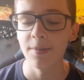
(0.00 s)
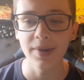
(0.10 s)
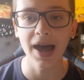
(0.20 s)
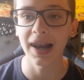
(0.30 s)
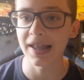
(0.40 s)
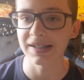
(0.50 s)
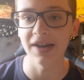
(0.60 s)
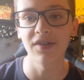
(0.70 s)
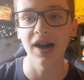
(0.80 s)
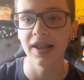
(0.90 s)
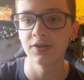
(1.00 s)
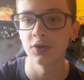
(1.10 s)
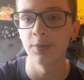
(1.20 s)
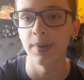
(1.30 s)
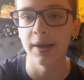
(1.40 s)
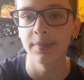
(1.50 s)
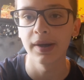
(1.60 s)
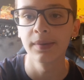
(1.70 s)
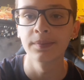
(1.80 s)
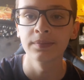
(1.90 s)
But yeah, let's get right into it,
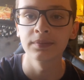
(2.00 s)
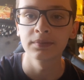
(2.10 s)
baby.